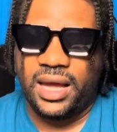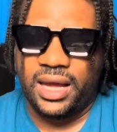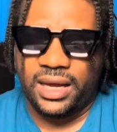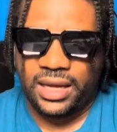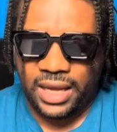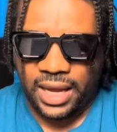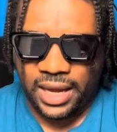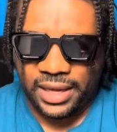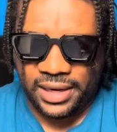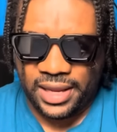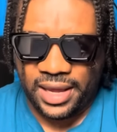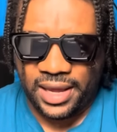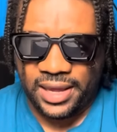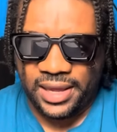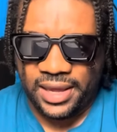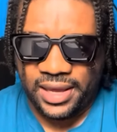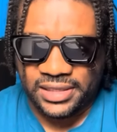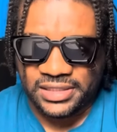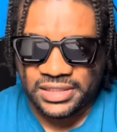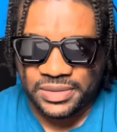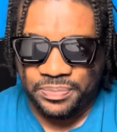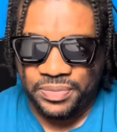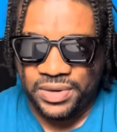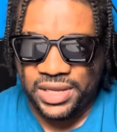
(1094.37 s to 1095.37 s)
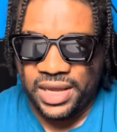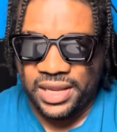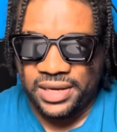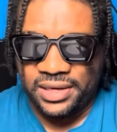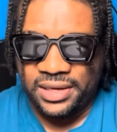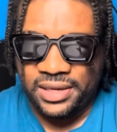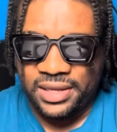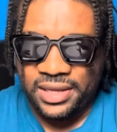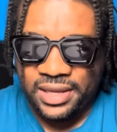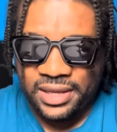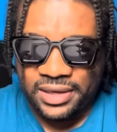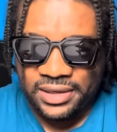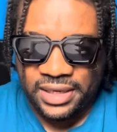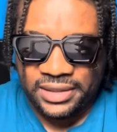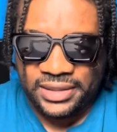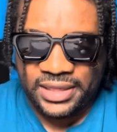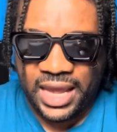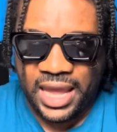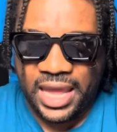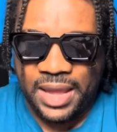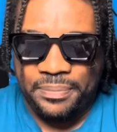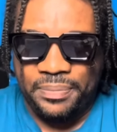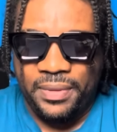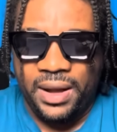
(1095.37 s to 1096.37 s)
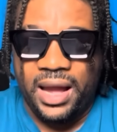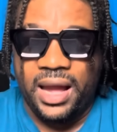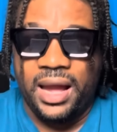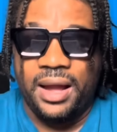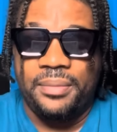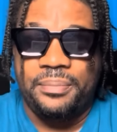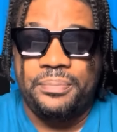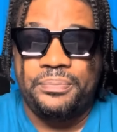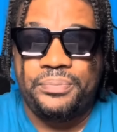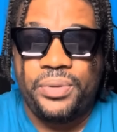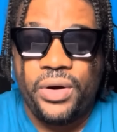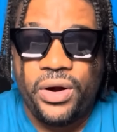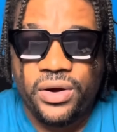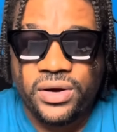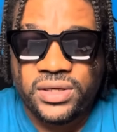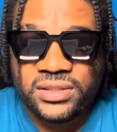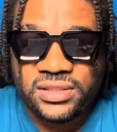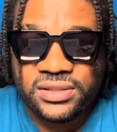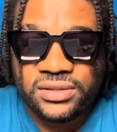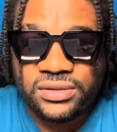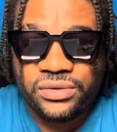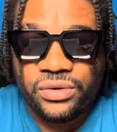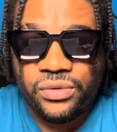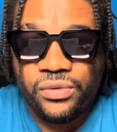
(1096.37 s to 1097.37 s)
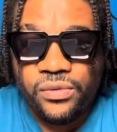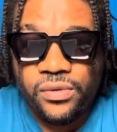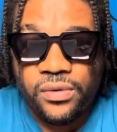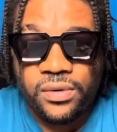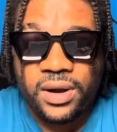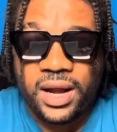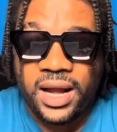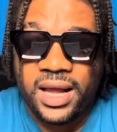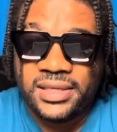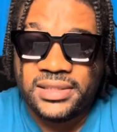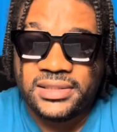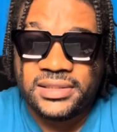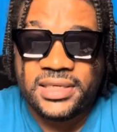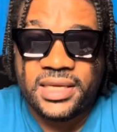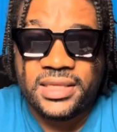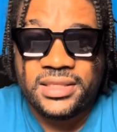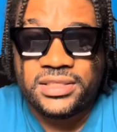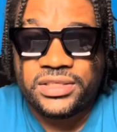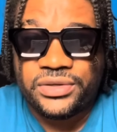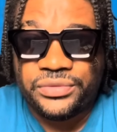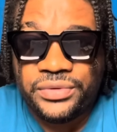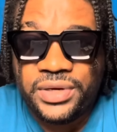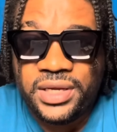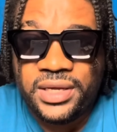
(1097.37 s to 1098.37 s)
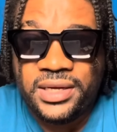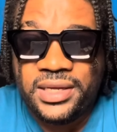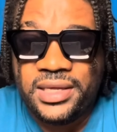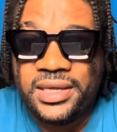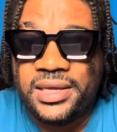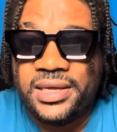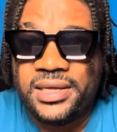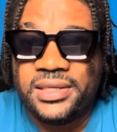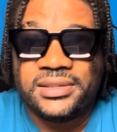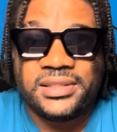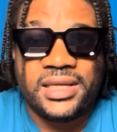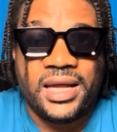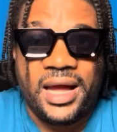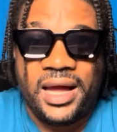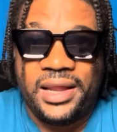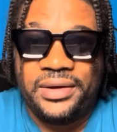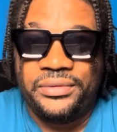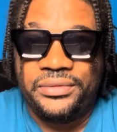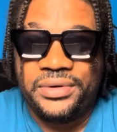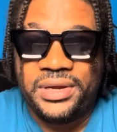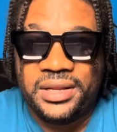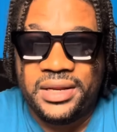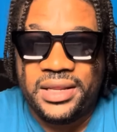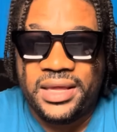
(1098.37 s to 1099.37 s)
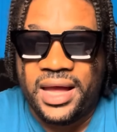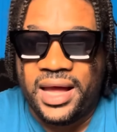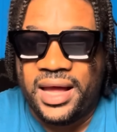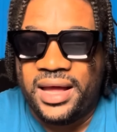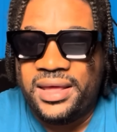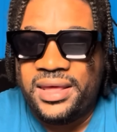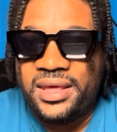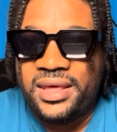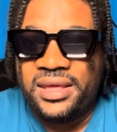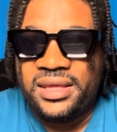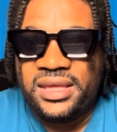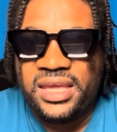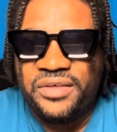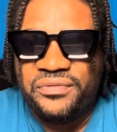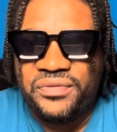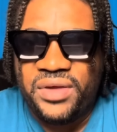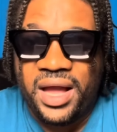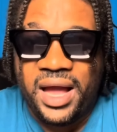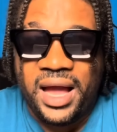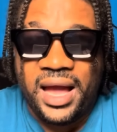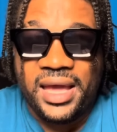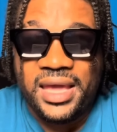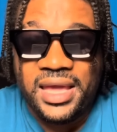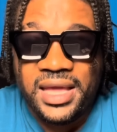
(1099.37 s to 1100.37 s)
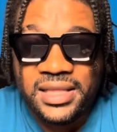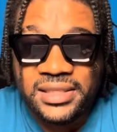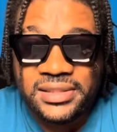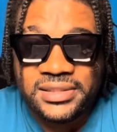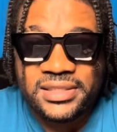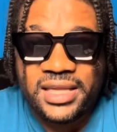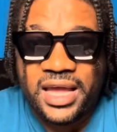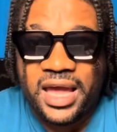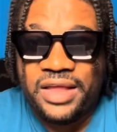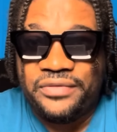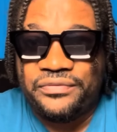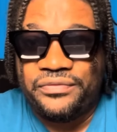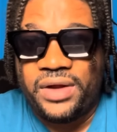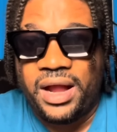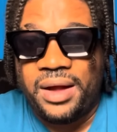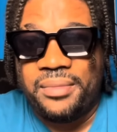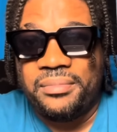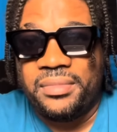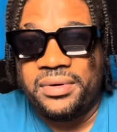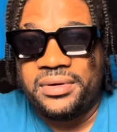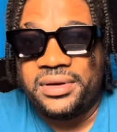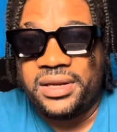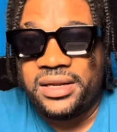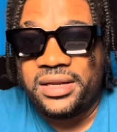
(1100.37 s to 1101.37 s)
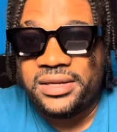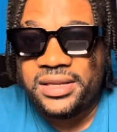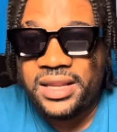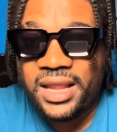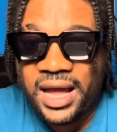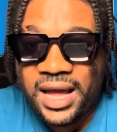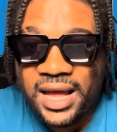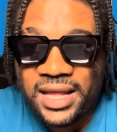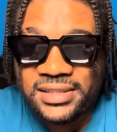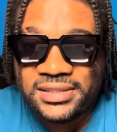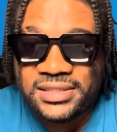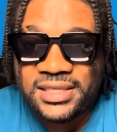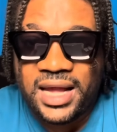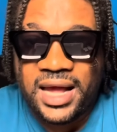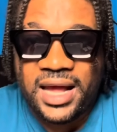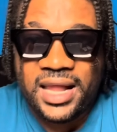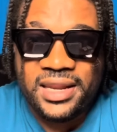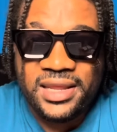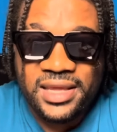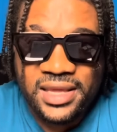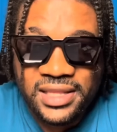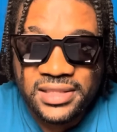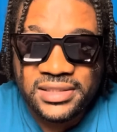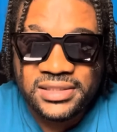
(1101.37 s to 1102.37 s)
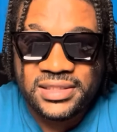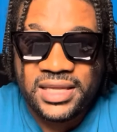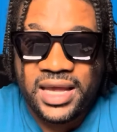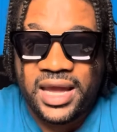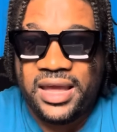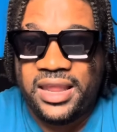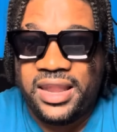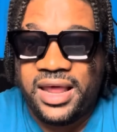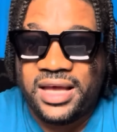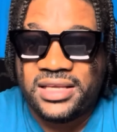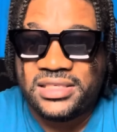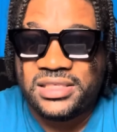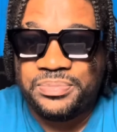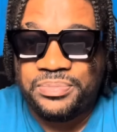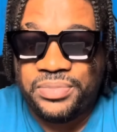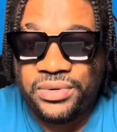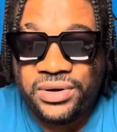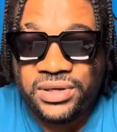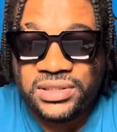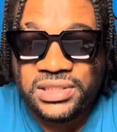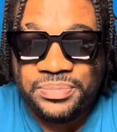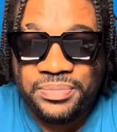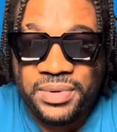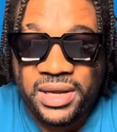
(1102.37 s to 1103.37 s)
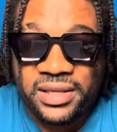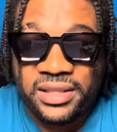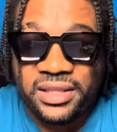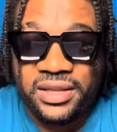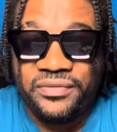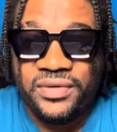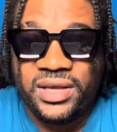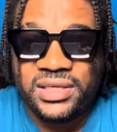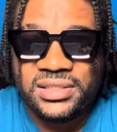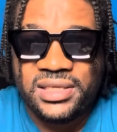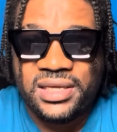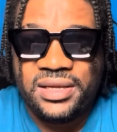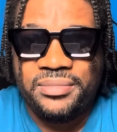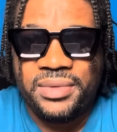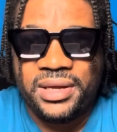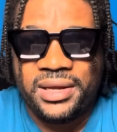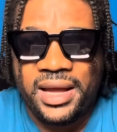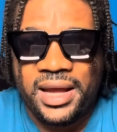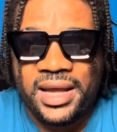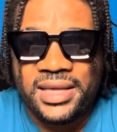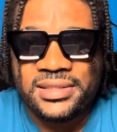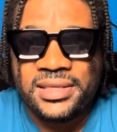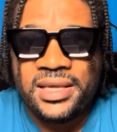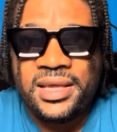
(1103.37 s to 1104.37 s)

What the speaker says: kind of explain the type of person who Konshens really is and really give you insight from the dancehall insider's perspective. You see, because